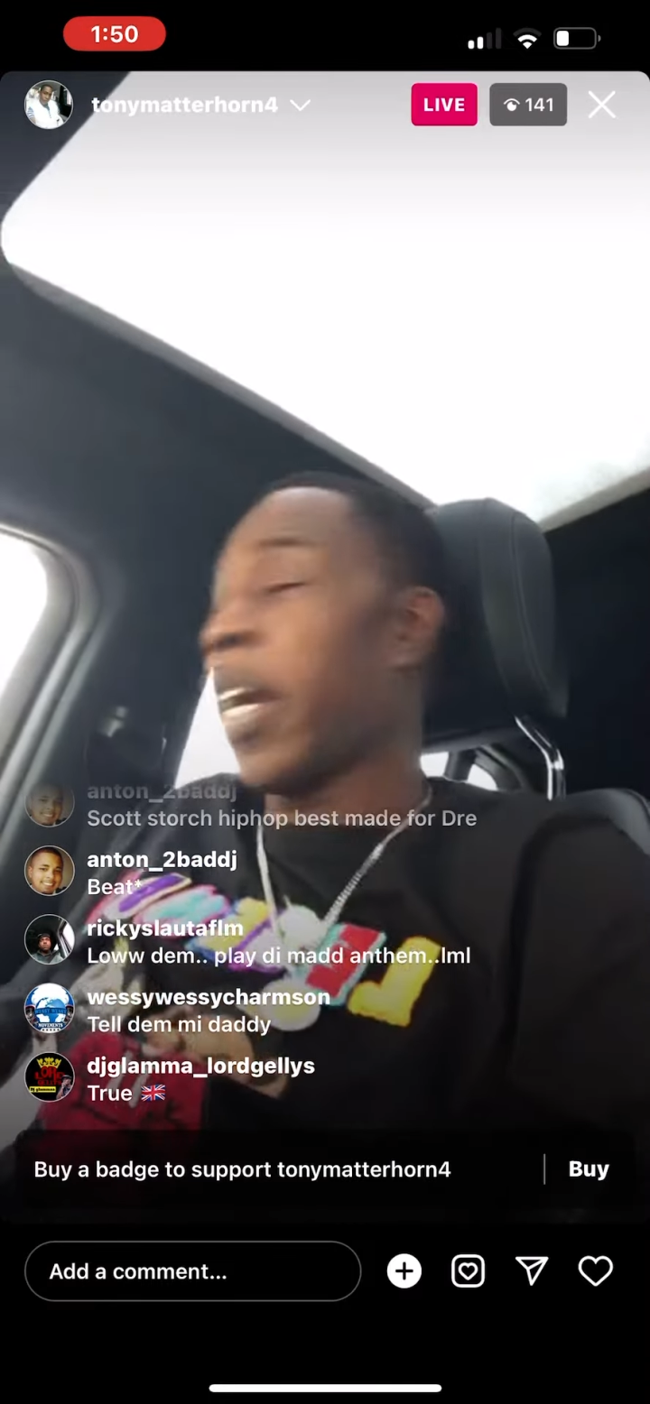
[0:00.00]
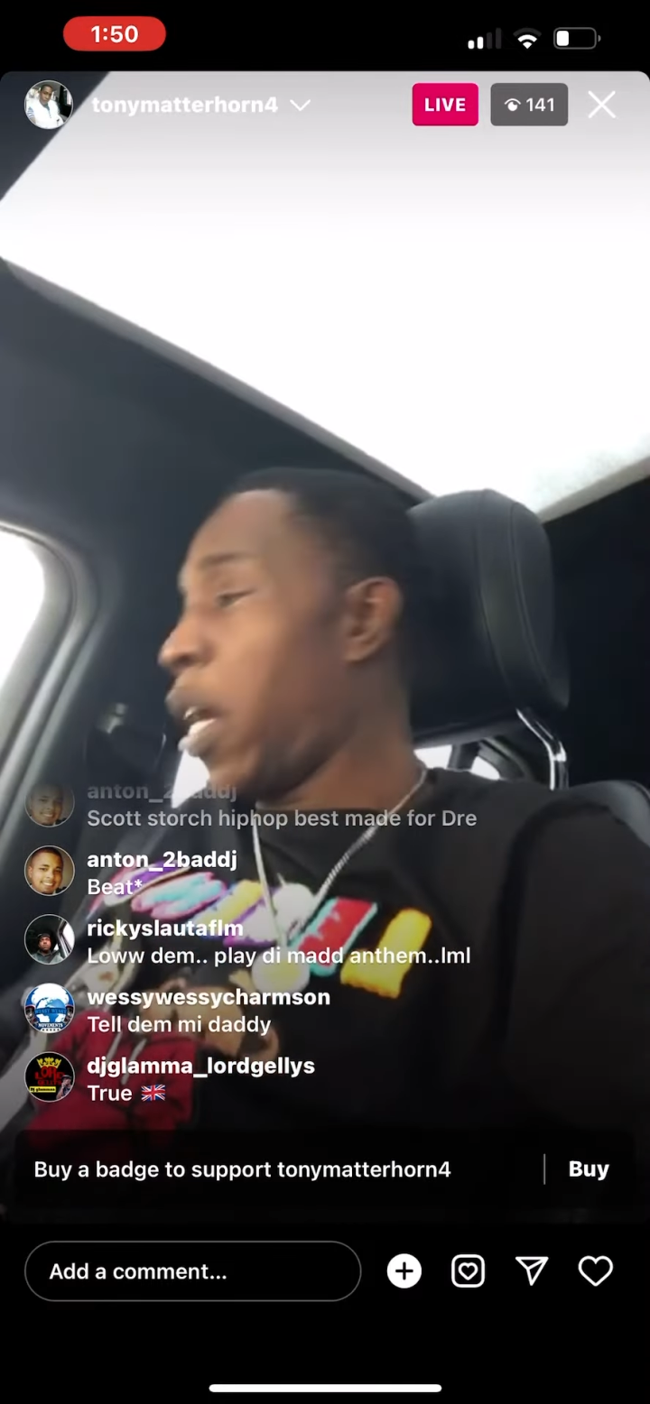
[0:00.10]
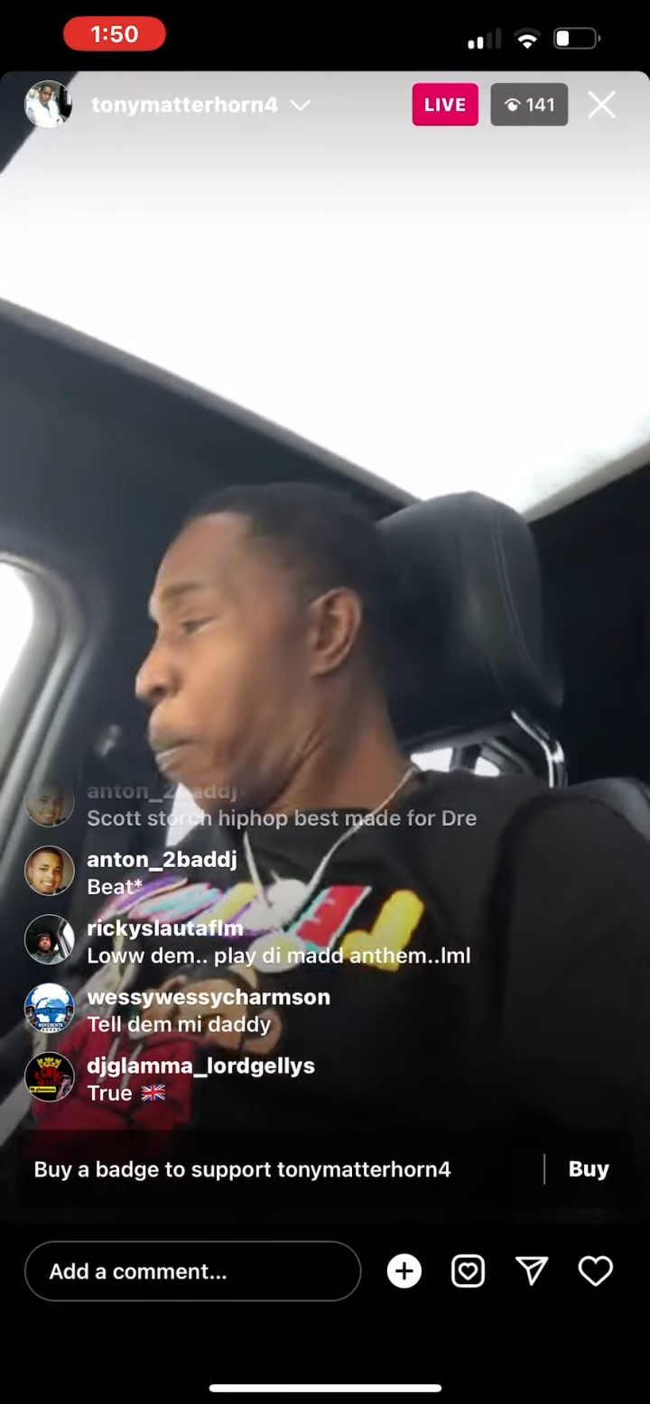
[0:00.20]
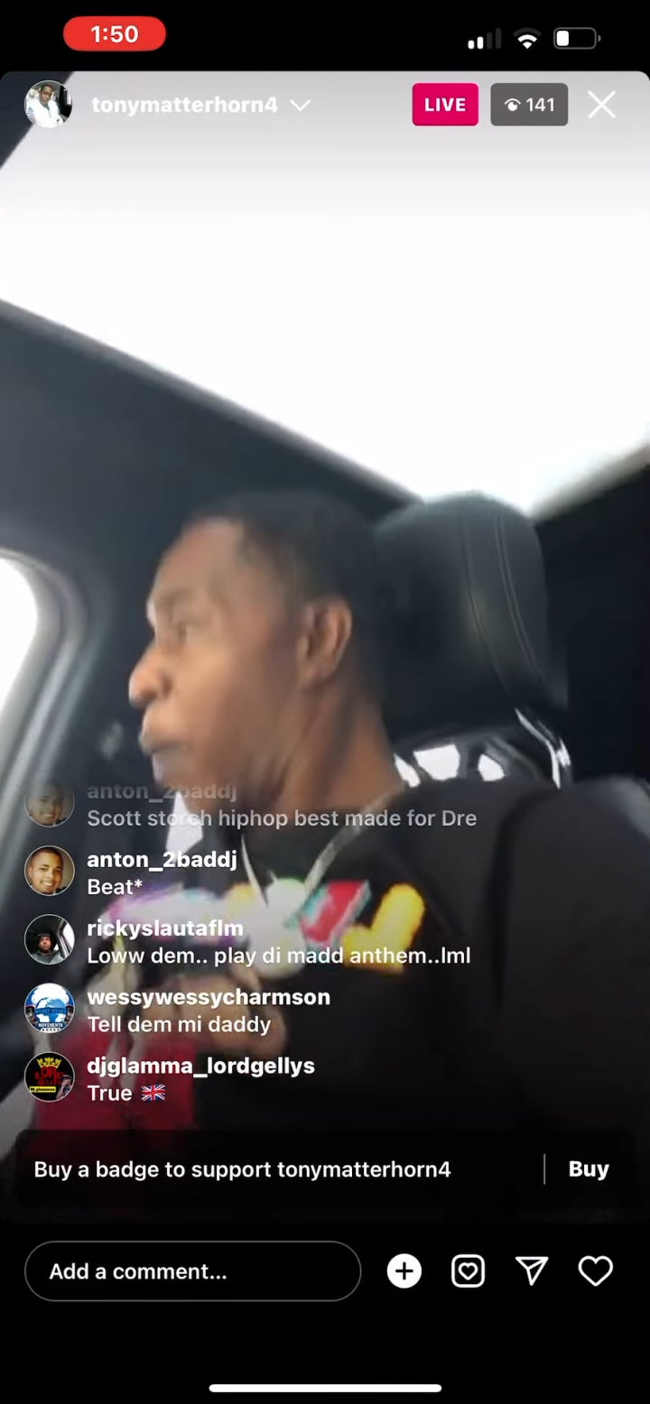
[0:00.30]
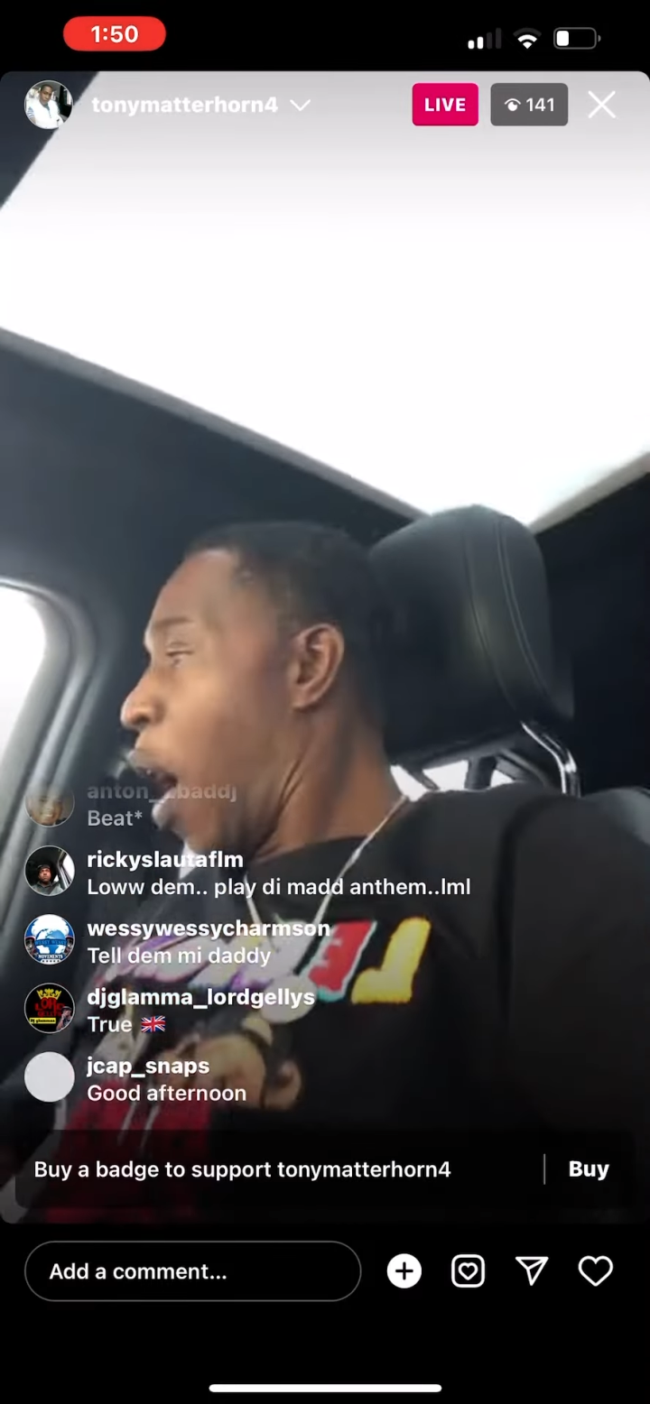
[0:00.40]

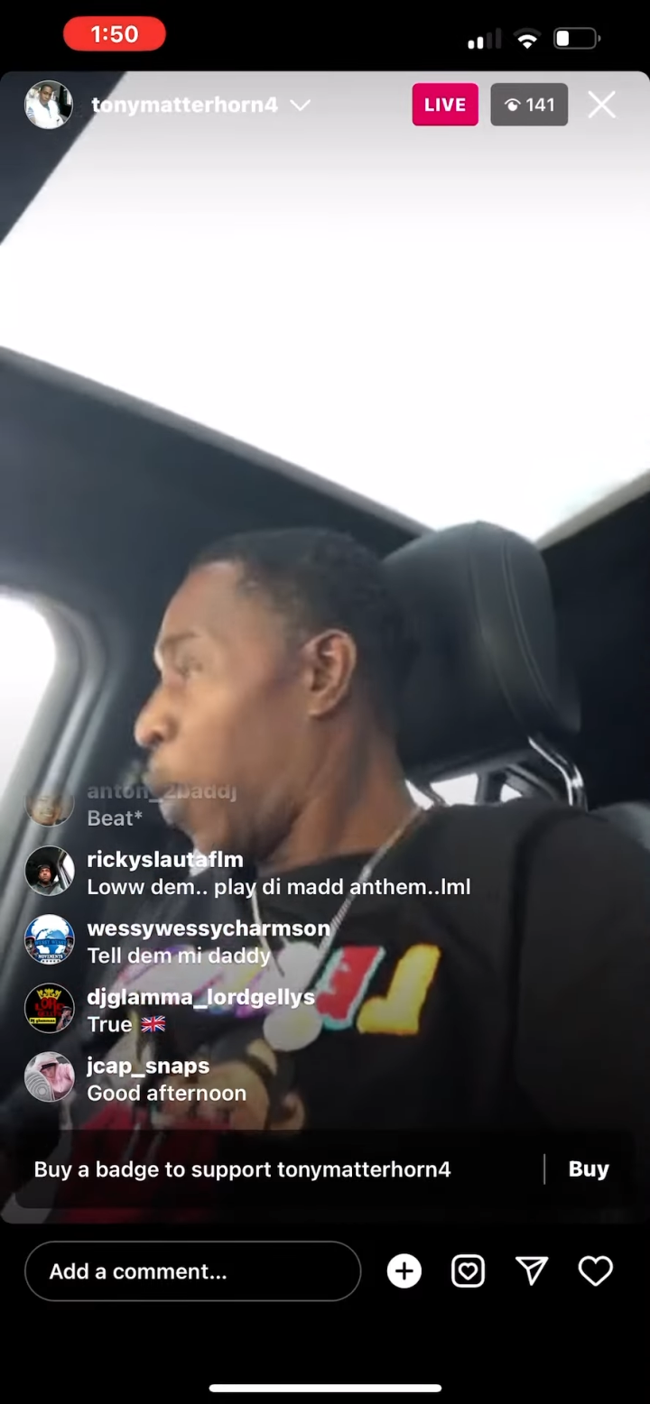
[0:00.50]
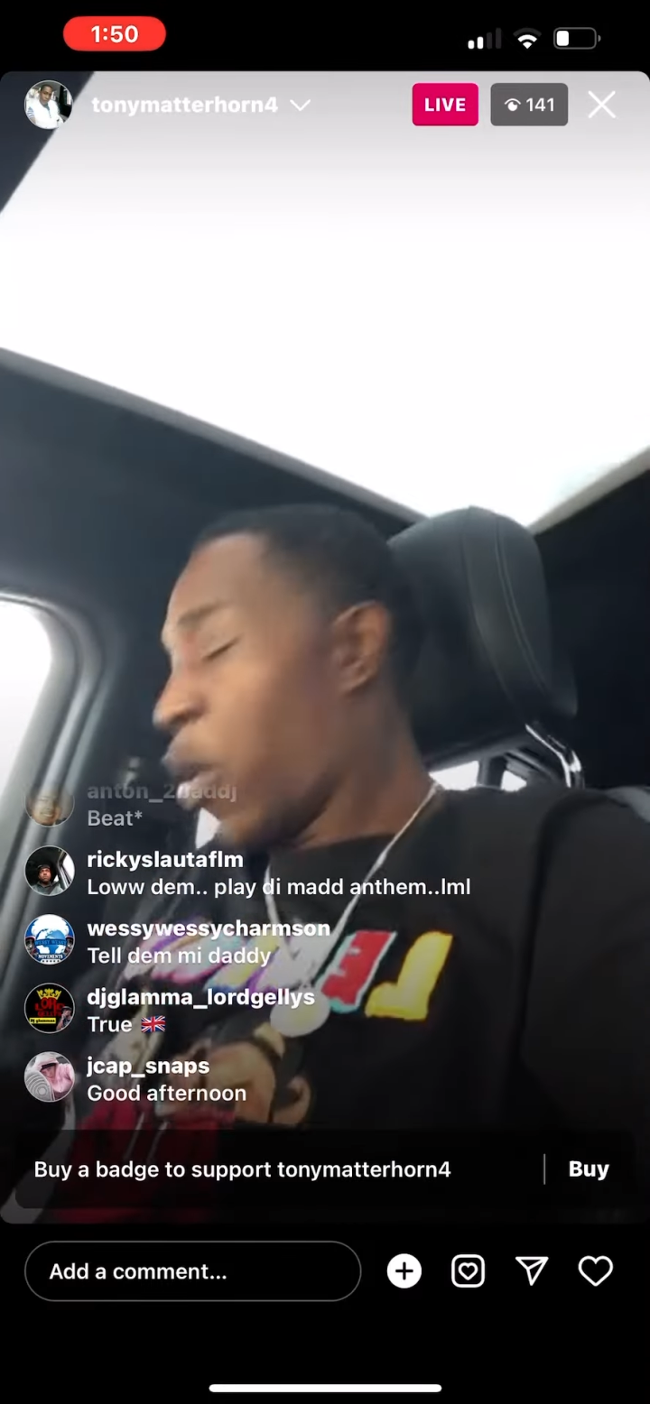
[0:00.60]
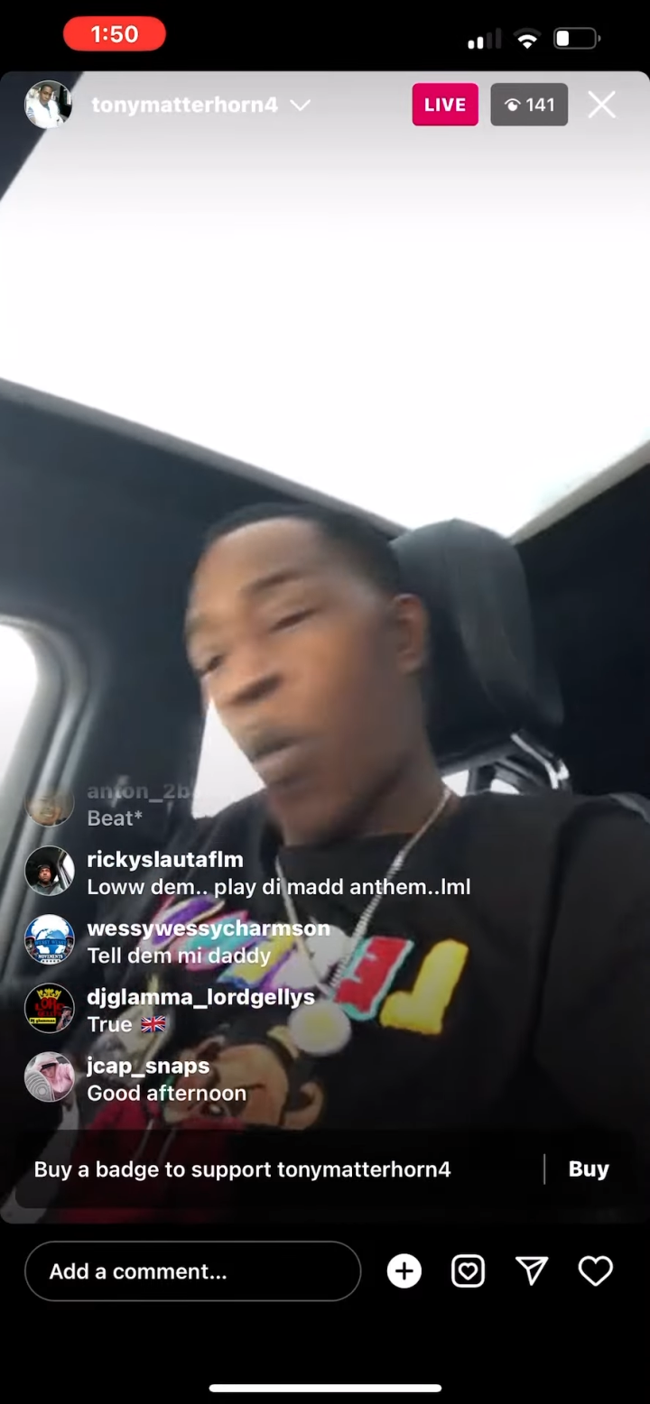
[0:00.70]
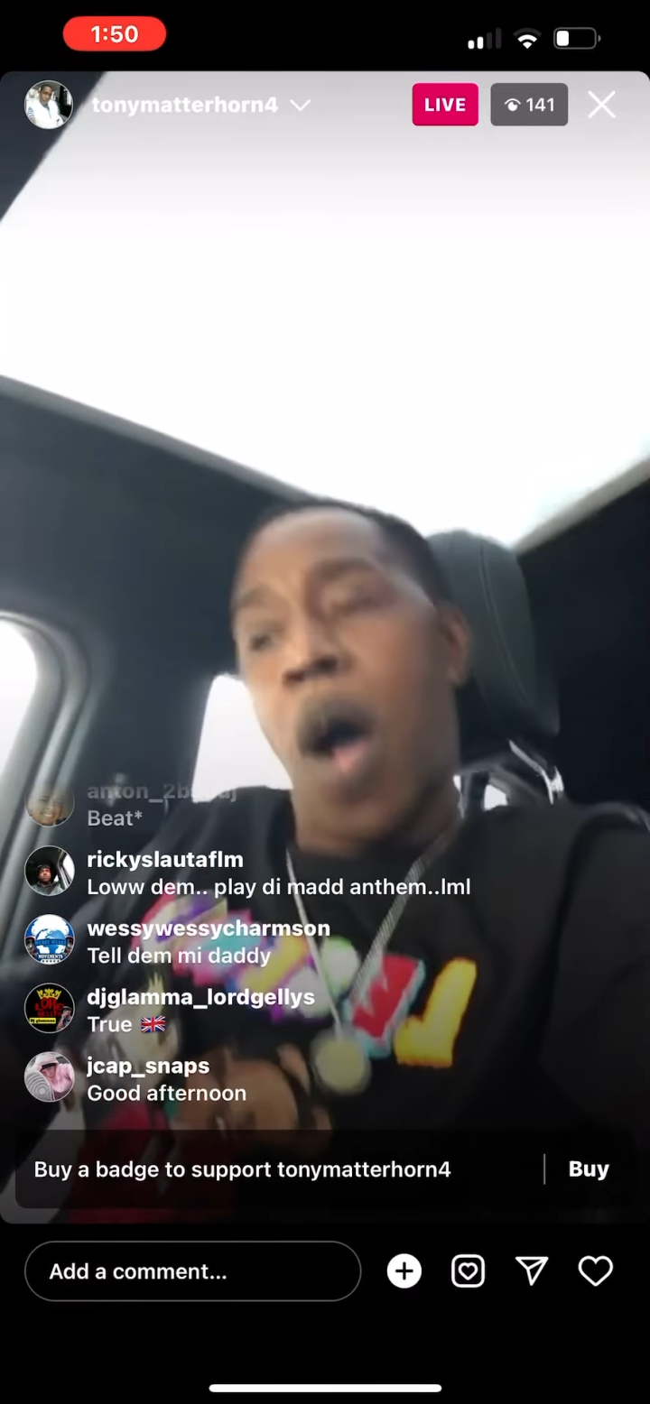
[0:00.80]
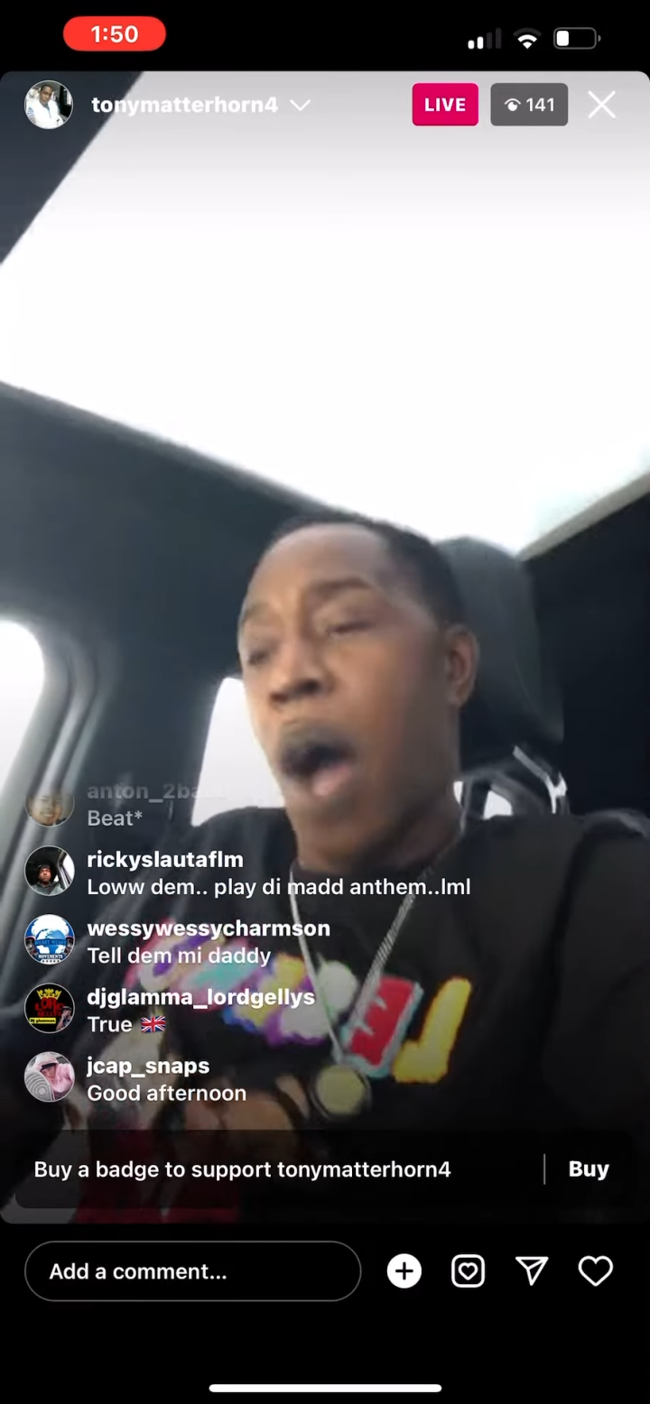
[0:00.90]
walking the park with the